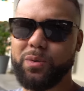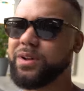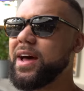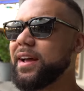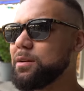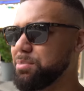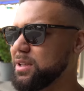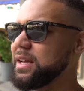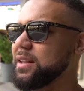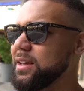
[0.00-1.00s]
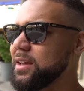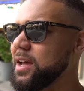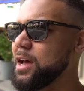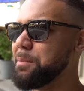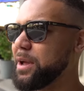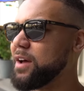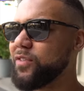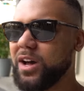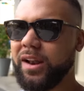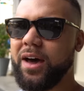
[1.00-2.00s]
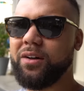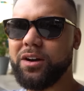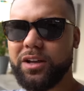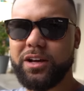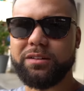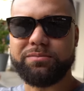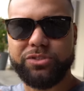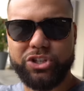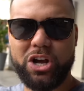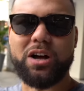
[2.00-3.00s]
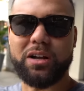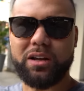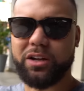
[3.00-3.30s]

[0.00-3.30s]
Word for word: Well, not completely, but I've cut out a good chunk,